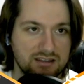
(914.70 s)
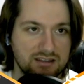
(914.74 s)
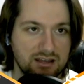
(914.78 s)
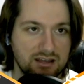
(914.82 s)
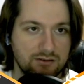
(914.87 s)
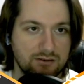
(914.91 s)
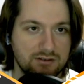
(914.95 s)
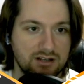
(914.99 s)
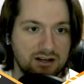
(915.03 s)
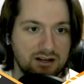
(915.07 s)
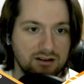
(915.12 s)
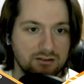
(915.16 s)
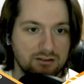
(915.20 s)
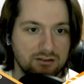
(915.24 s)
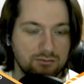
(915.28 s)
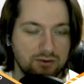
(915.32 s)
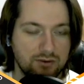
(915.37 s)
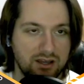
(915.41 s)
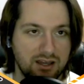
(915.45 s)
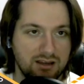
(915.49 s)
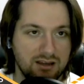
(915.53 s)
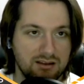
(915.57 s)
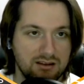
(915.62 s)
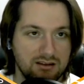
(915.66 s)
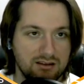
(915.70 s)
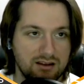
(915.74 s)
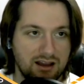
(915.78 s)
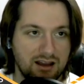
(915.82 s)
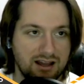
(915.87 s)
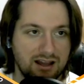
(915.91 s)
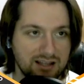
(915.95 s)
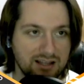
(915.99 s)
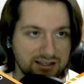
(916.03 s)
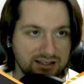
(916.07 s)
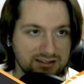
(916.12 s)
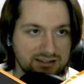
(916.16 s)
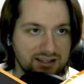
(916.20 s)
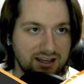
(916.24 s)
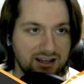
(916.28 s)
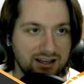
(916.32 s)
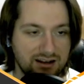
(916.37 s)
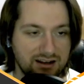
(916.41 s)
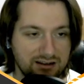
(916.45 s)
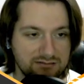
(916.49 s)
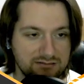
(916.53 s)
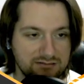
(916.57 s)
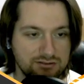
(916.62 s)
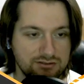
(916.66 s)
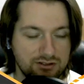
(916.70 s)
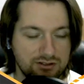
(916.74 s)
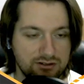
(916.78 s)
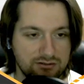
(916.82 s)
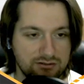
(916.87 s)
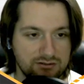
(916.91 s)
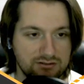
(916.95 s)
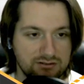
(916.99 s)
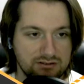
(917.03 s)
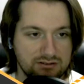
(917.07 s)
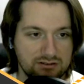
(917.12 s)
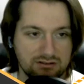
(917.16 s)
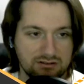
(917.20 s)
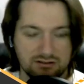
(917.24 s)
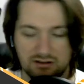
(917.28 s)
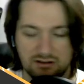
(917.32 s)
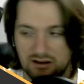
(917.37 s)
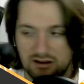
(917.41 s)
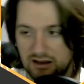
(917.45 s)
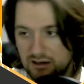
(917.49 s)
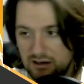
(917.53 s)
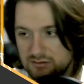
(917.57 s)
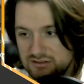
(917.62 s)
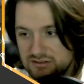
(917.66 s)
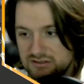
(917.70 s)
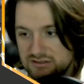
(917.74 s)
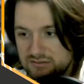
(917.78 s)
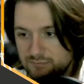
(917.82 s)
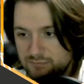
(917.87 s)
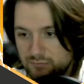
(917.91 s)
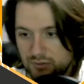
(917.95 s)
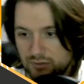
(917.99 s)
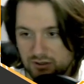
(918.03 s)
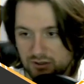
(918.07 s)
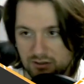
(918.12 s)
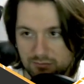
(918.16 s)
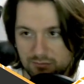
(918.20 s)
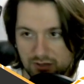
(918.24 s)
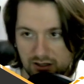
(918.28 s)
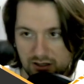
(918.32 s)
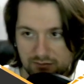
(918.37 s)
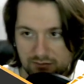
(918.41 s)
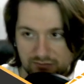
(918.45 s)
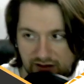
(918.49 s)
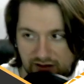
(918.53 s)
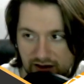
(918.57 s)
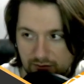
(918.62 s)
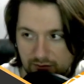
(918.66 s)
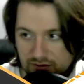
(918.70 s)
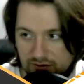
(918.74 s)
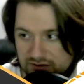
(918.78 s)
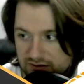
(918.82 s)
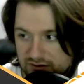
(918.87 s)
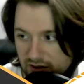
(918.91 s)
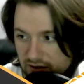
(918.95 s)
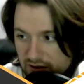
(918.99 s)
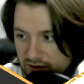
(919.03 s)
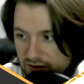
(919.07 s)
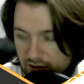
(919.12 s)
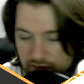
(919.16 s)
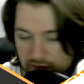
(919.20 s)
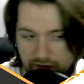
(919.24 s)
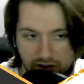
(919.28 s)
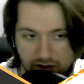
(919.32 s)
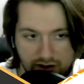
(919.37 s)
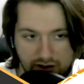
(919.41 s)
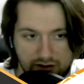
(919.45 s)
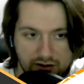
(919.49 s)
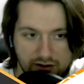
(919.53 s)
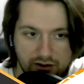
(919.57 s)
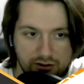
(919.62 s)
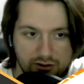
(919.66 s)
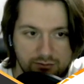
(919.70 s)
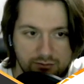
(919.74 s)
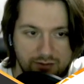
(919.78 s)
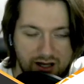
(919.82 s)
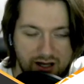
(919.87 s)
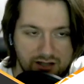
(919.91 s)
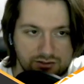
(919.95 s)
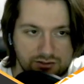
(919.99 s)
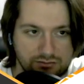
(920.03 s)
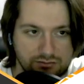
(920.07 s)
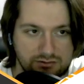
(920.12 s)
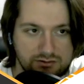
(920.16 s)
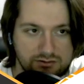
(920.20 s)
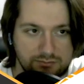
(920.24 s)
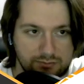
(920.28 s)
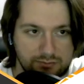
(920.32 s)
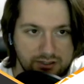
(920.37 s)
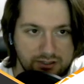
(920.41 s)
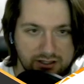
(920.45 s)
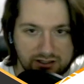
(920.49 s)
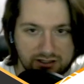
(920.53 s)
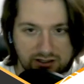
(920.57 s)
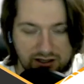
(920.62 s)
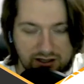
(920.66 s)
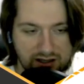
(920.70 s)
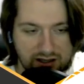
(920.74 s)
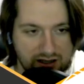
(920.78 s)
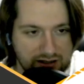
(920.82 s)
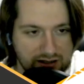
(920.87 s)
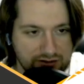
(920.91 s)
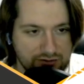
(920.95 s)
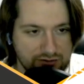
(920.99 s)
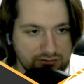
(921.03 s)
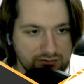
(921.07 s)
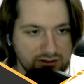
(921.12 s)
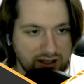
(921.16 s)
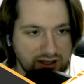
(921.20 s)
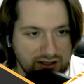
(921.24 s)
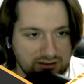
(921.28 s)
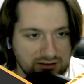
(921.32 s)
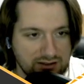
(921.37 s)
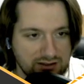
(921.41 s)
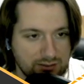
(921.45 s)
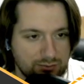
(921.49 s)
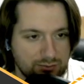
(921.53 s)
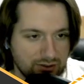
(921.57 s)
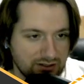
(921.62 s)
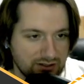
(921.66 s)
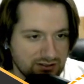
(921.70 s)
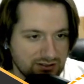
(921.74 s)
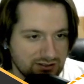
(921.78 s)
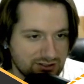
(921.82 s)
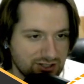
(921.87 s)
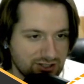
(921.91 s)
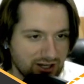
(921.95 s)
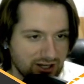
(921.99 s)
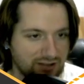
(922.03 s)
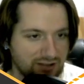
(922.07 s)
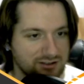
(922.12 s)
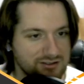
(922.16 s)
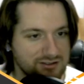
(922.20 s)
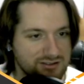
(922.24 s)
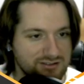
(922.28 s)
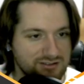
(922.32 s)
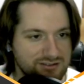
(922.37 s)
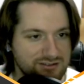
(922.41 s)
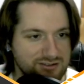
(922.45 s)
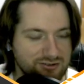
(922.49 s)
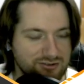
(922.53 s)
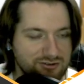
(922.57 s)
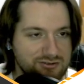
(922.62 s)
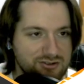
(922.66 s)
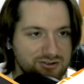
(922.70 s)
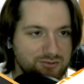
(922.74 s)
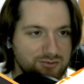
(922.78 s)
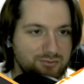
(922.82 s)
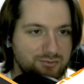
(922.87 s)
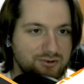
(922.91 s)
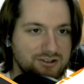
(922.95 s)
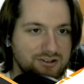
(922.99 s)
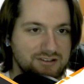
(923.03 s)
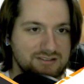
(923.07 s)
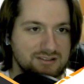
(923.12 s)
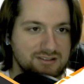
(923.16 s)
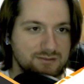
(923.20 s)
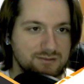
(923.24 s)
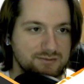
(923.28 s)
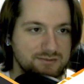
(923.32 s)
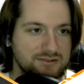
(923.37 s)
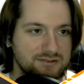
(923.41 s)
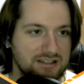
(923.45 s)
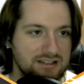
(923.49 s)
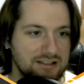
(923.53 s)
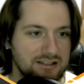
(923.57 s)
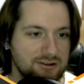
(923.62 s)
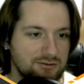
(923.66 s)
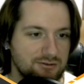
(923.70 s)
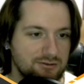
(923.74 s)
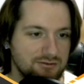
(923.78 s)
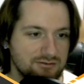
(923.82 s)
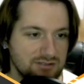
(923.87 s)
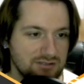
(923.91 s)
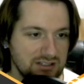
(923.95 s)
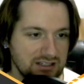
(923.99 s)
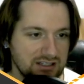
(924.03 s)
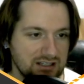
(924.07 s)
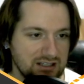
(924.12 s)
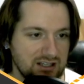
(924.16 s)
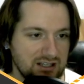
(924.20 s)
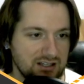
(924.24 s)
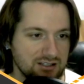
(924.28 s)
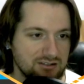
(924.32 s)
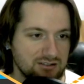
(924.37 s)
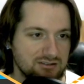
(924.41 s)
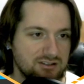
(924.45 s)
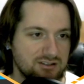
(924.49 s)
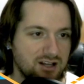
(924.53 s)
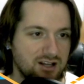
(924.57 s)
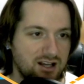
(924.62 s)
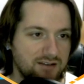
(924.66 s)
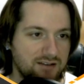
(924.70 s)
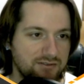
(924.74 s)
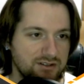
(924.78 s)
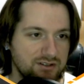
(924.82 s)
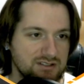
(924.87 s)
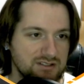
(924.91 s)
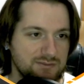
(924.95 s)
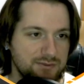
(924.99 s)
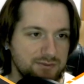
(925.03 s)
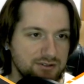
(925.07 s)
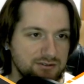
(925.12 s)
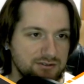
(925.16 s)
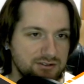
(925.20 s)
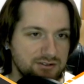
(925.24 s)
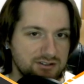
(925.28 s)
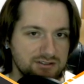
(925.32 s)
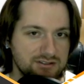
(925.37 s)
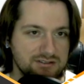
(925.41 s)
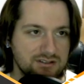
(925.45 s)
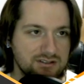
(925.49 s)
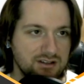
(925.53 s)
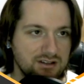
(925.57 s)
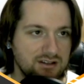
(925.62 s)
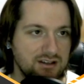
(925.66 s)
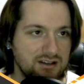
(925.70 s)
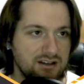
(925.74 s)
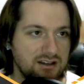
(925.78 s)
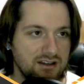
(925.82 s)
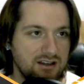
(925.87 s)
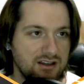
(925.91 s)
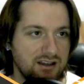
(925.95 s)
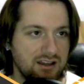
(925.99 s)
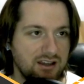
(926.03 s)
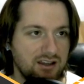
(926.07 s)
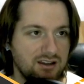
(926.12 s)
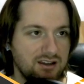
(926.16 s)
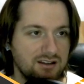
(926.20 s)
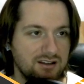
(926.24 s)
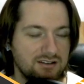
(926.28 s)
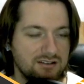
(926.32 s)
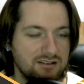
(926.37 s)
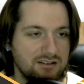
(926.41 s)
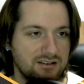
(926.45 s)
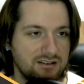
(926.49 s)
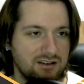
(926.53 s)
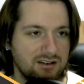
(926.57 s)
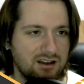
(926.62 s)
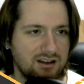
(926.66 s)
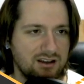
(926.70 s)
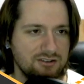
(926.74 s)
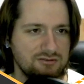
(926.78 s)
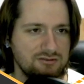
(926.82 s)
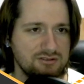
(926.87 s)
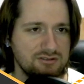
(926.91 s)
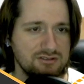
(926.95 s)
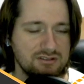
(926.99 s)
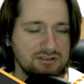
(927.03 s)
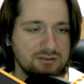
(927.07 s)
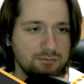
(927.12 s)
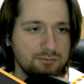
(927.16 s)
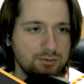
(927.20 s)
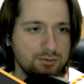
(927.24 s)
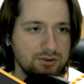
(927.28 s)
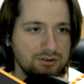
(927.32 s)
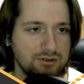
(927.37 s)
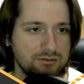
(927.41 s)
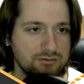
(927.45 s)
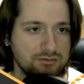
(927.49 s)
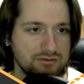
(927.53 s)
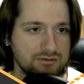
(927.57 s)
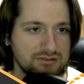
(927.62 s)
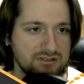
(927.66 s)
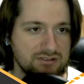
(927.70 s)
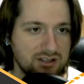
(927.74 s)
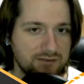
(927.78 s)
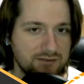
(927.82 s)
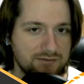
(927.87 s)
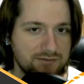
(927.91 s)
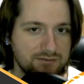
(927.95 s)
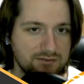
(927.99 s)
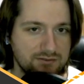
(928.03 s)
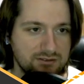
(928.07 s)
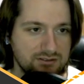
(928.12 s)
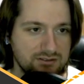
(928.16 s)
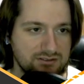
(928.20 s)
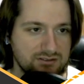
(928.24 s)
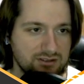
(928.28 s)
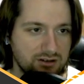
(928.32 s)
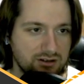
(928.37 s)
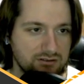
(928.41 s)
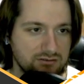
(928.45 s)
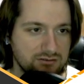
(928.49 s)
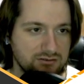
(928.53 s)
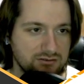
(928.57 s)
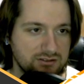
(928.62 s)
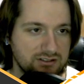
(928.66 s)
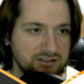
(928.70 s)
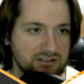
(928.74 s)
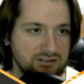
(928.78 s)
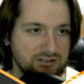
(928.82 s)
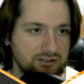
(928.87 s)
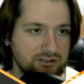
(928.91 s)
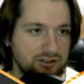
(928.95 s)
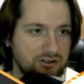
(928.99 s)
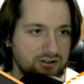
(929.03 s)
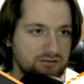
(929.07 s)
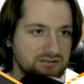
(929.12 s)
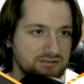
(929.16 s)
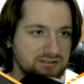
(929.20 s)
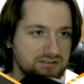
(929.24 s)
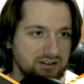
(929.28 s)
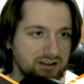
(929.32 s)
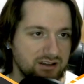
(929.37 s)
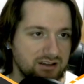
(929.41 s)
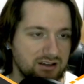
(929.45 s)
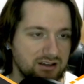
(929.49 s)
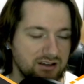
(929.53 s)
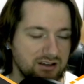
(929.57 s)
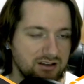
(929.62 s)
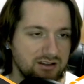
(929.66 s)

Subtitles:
that one out of the way. I like that. You know, I was pretty bummed that we're starting over on another module, but I do like the apprentice challenges. They're usually pretty simple to get through, good confidence builders, and usually some pretty cool stuff you start learning. You know, it's like